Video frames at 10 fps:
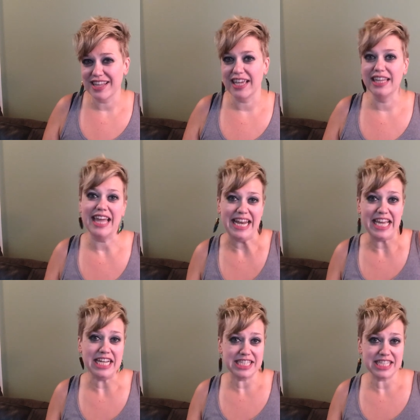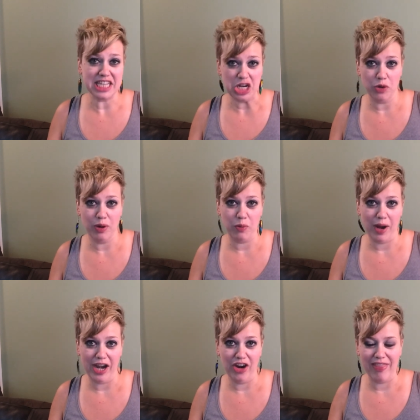like a lady gunslinger would
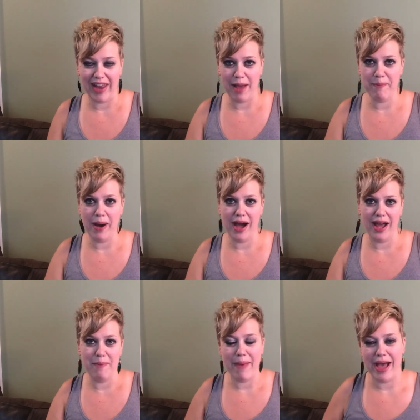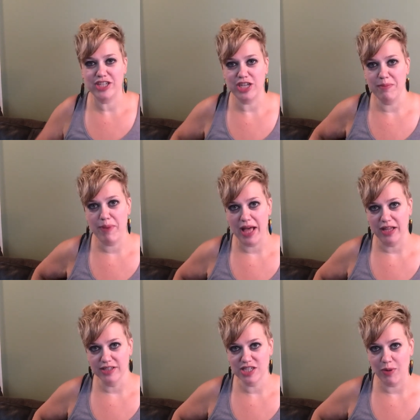wear, and then I bought a matching
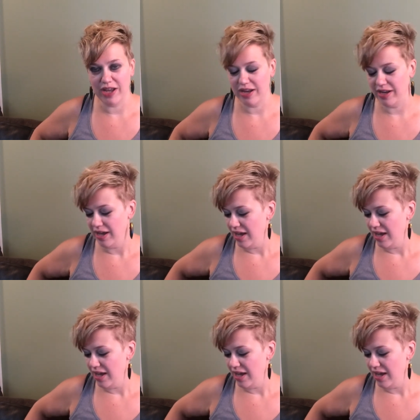belt so I could